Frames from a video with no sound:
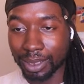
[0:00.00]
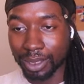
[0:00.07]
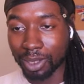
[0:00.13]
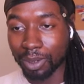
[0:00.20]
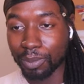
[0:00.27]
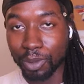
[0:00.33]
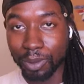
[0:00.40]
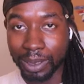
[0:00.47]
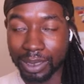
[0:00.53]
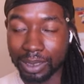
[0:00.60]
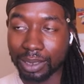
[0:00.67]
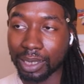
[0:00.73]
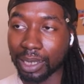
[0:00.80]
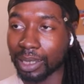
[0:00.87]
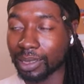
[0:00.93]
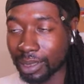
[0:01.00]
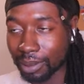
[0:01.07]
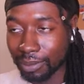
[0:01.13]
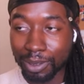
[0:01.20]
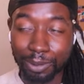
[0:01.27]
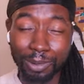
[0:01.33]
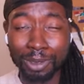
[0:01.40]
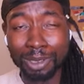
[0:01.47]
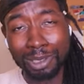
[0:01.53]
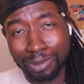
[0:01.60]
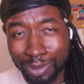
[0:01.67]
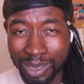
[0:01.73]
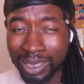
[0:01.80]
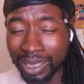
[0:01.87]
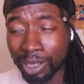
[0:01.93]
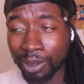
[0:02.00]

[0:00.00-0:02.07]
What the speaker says: a lot more insight in terms of what's really